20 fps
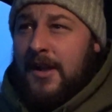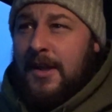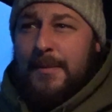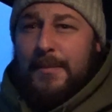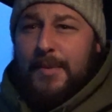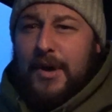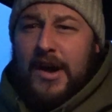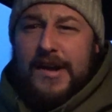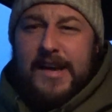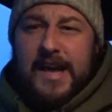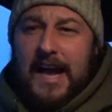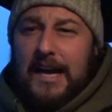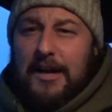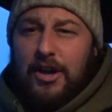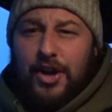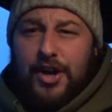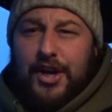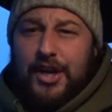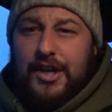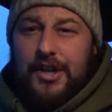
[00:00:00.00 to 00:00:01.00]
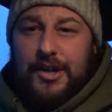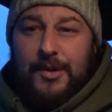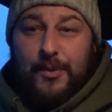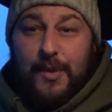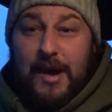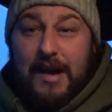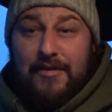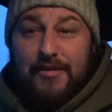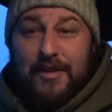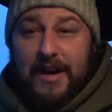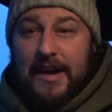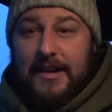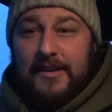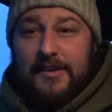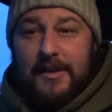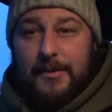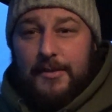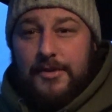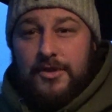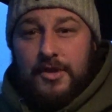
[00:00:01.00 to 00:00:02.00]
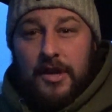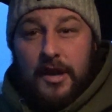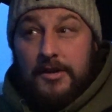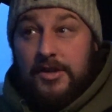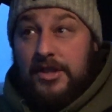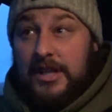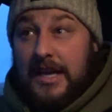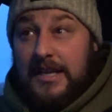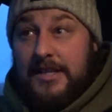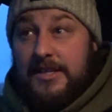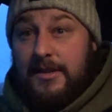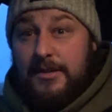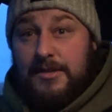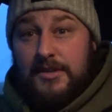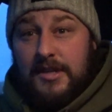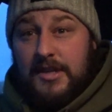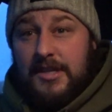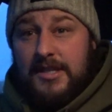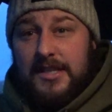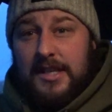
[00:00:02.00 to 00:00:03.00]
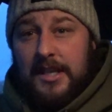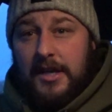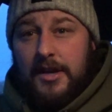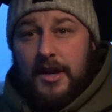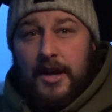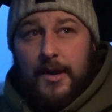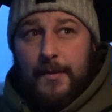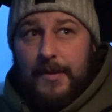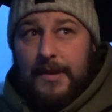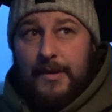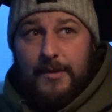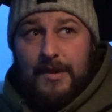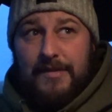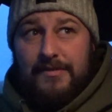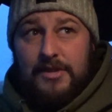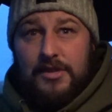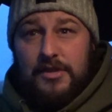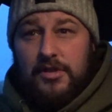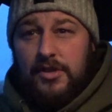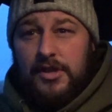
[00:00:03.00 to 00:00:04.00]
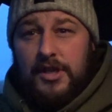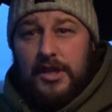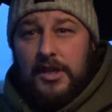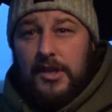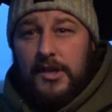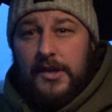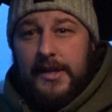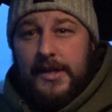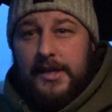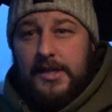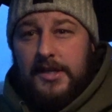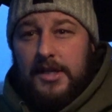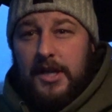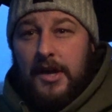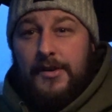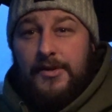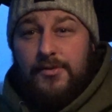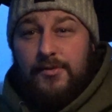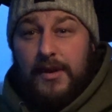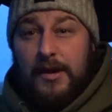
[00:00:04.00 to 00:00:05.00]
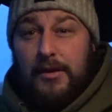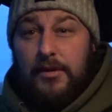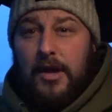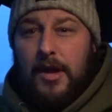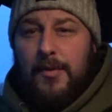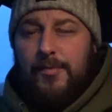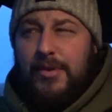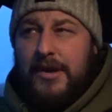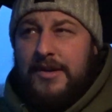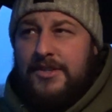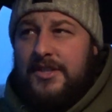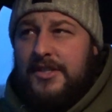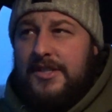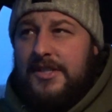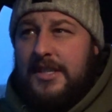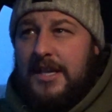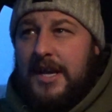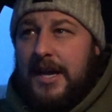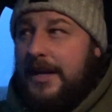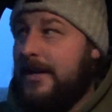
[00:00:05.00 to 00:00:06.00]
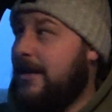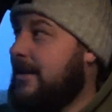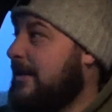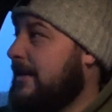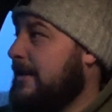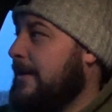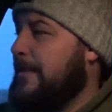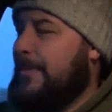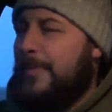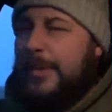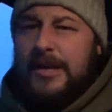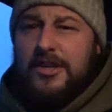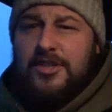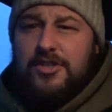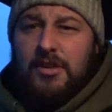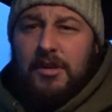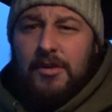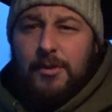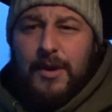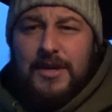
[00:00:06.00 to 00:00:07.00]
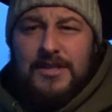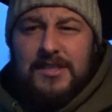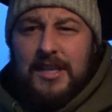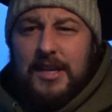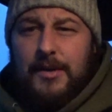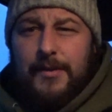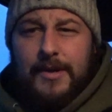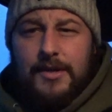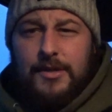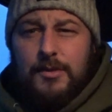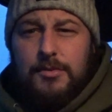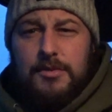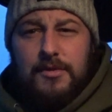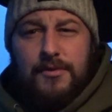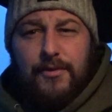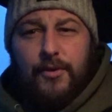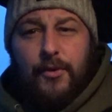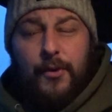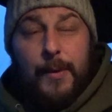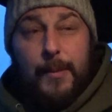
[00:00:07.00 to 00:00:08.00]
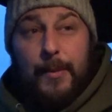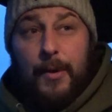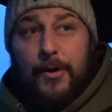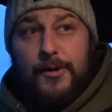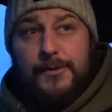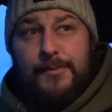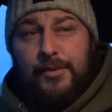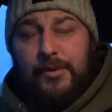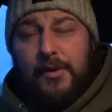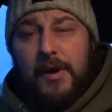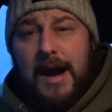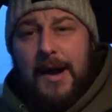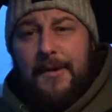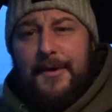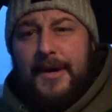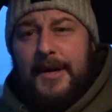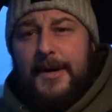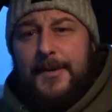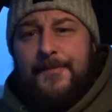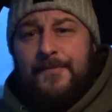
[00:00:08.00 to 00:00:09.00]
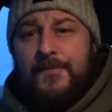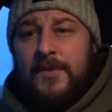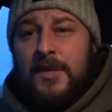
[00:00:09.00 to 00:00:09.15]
But yeah, looking at the weather, there was no chance I was going to sit at home when the weather's looking like this. You know, it's real low pressure today. Big strong westerly winds up to 40 miles per hour.